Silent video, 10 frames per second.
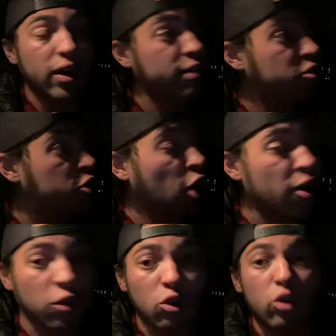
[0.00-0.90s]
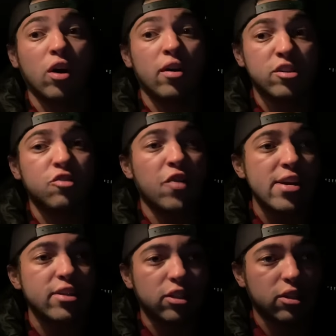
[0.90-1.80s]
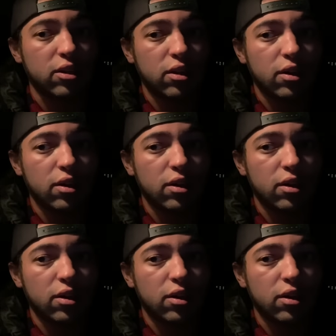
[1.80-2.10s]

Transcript: I saw the look on his face.